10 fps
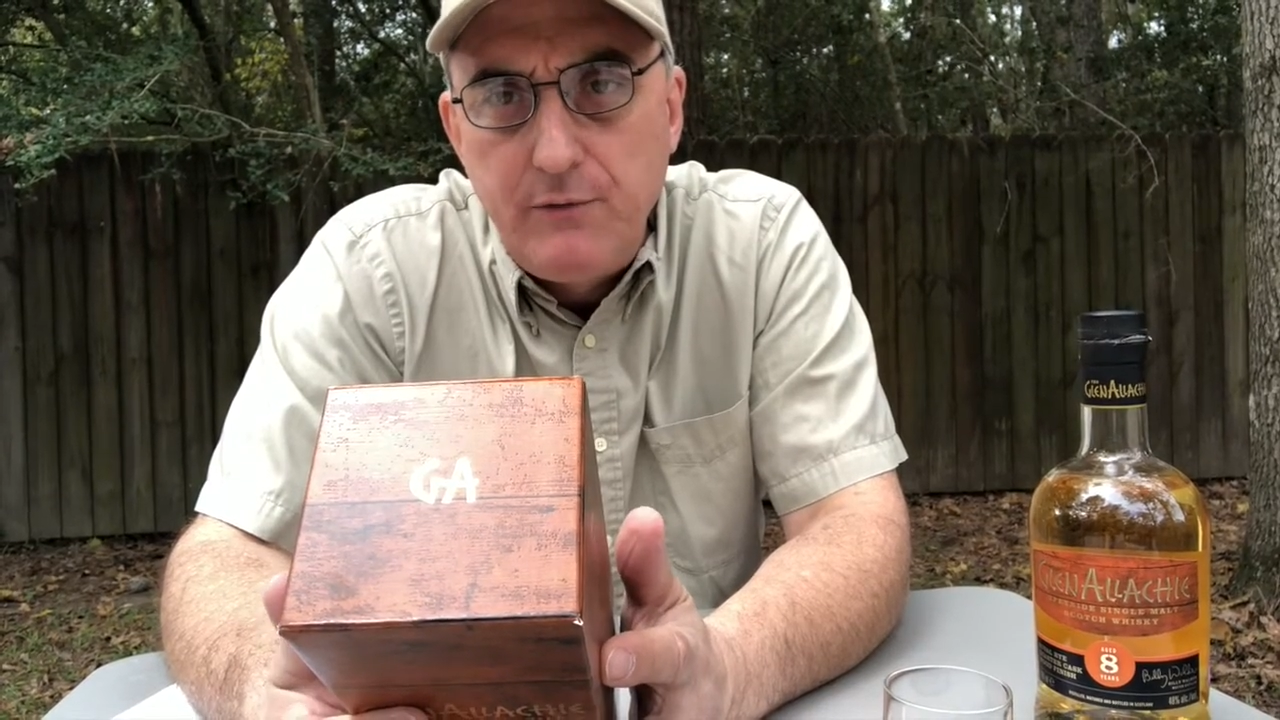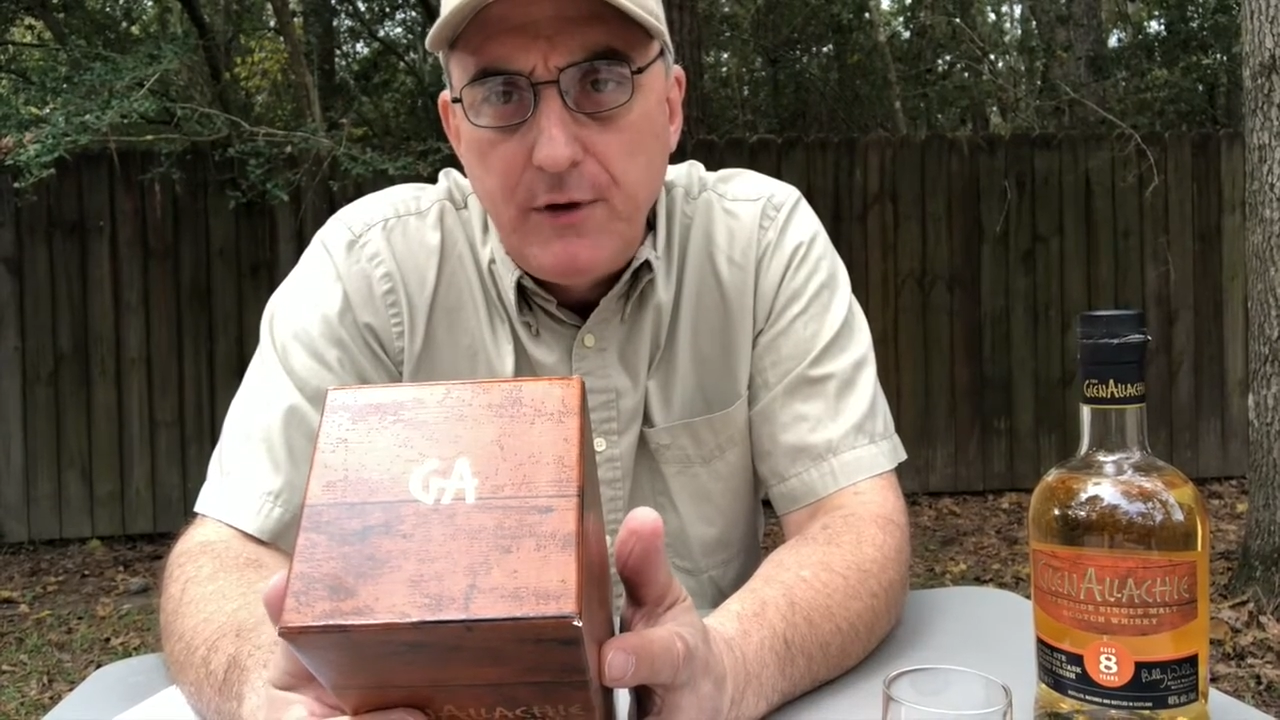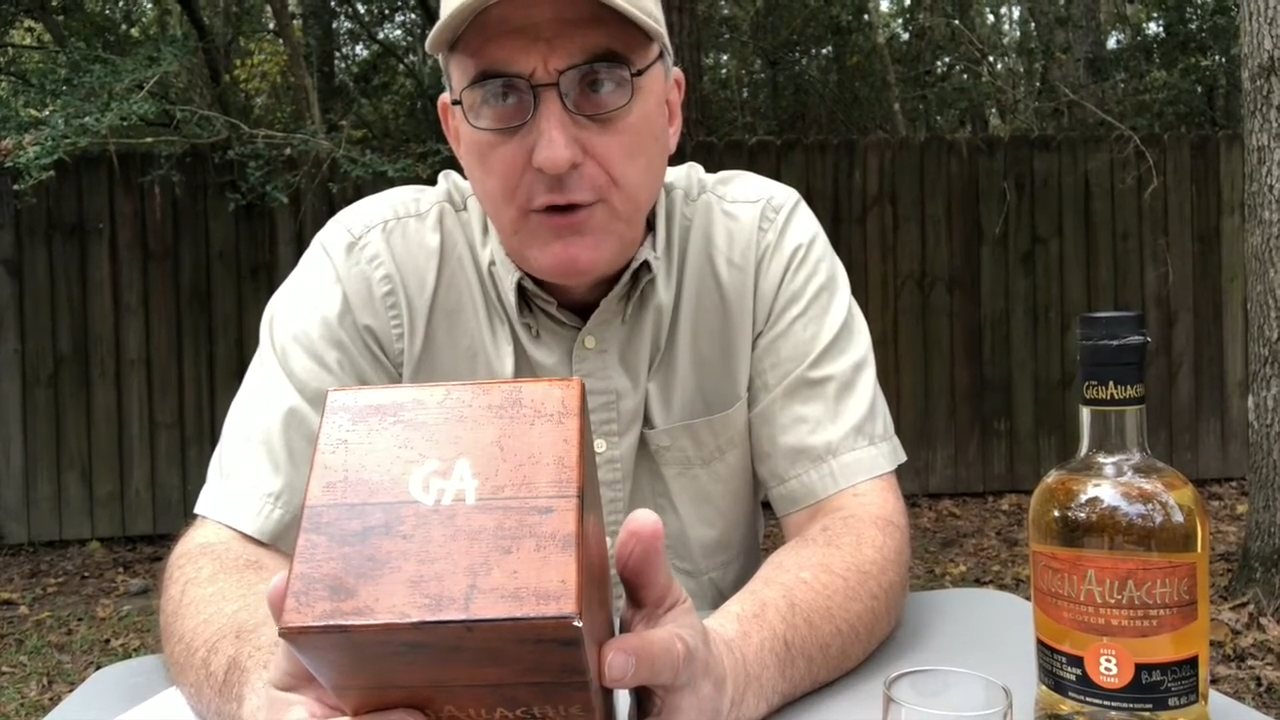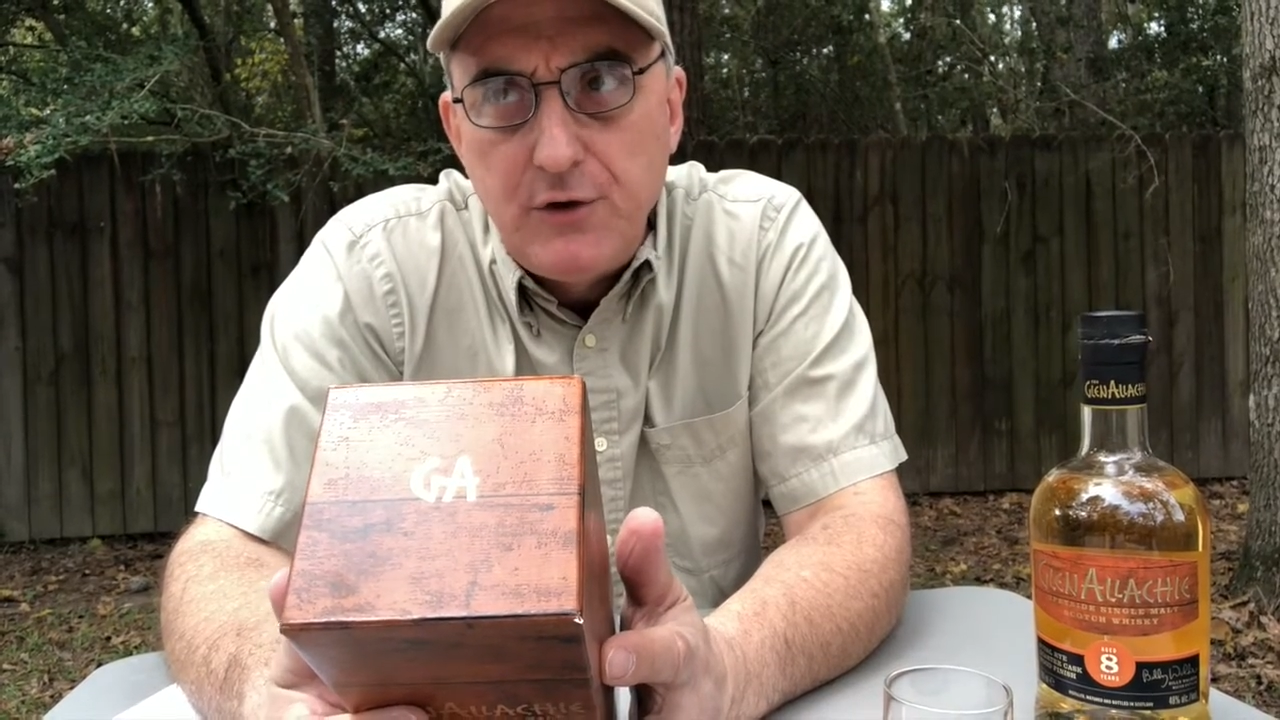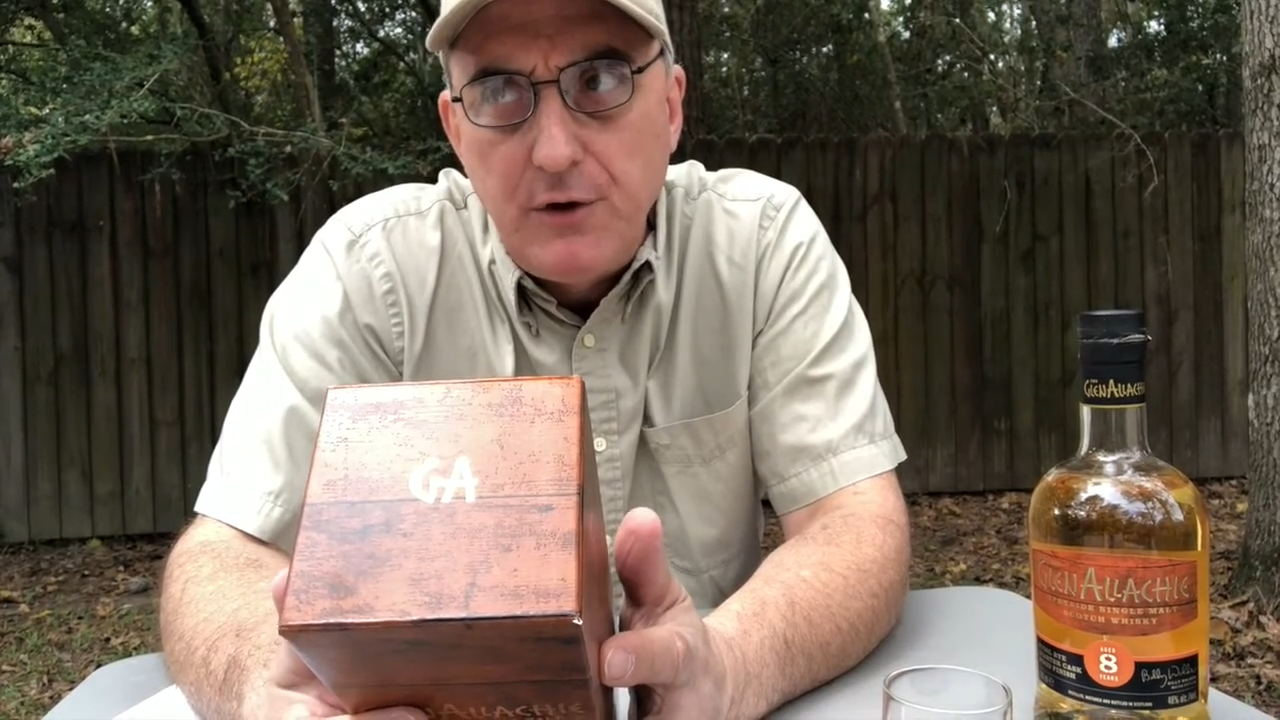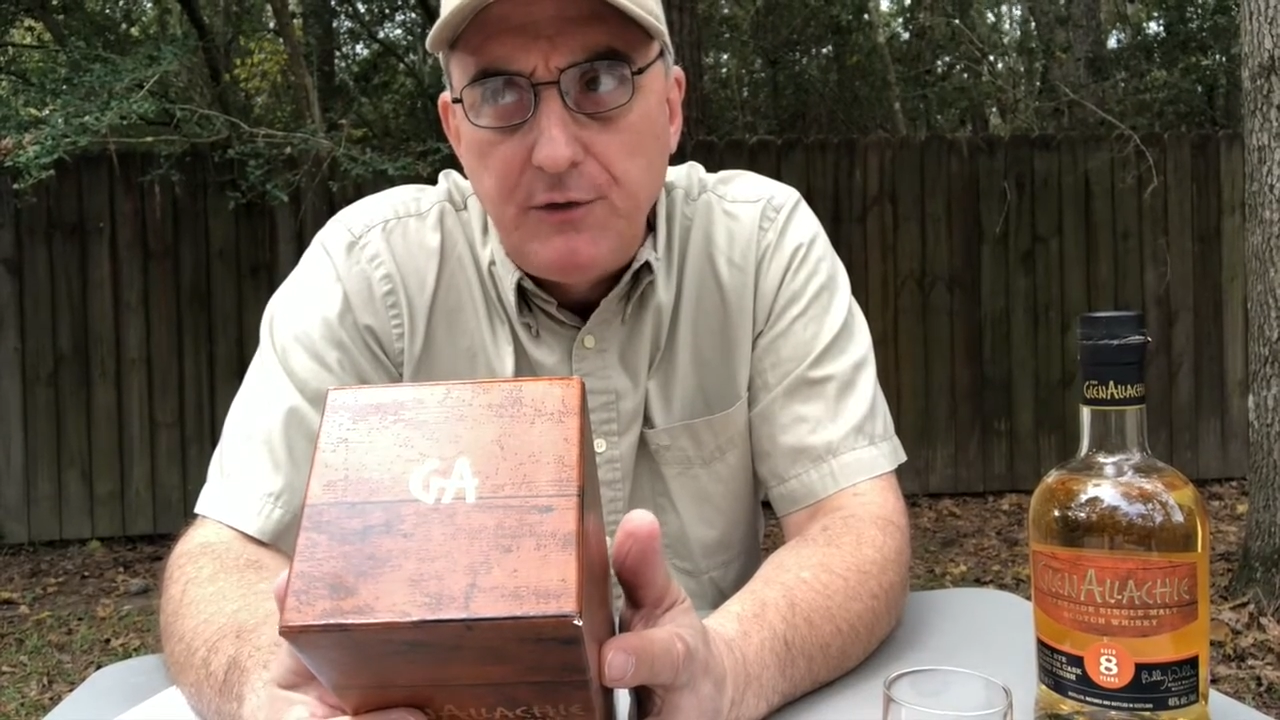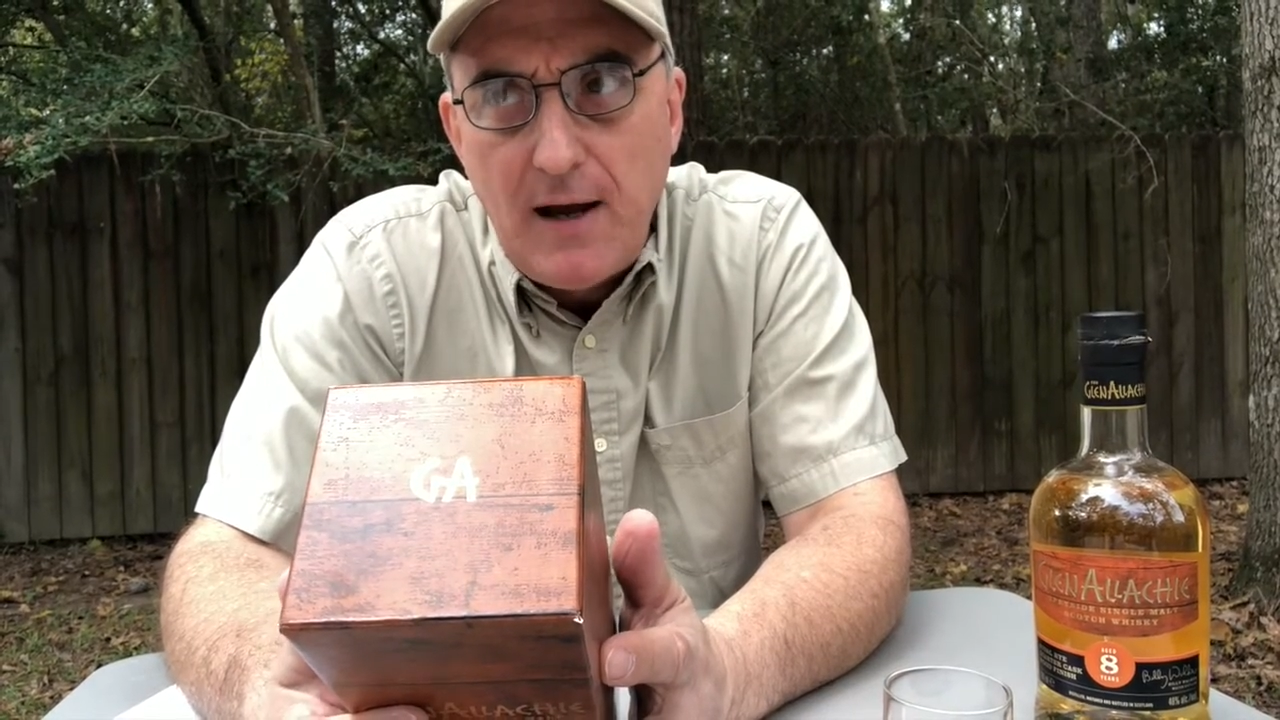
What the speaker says: finish series.